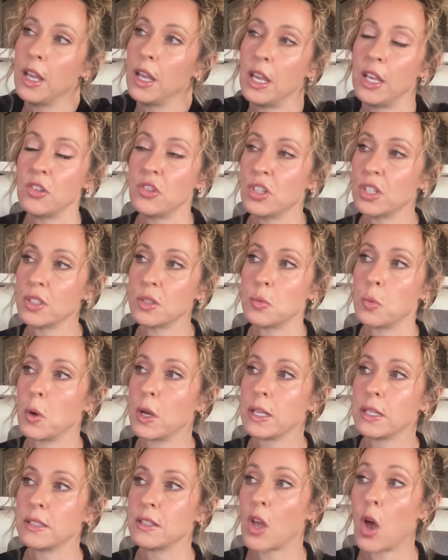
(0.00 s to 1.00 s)
It just
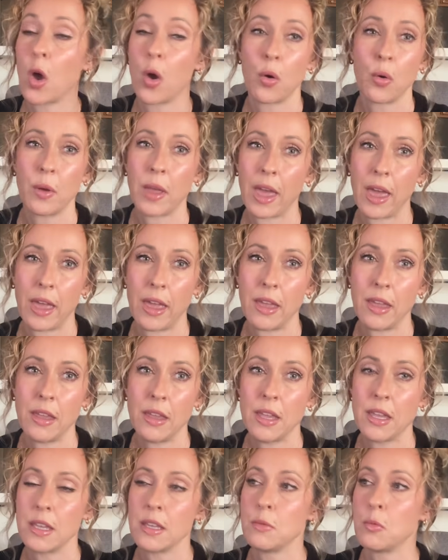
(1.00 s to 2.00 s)
was
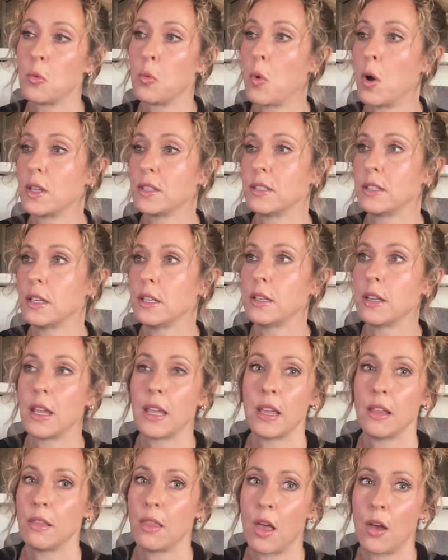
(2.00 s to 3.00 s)
okay. It wasn't
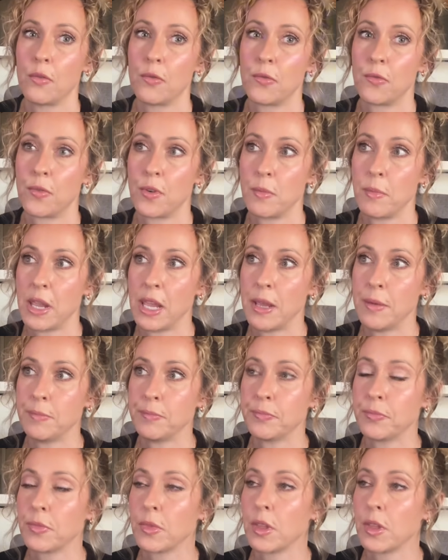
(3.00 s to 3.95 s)
a love for me.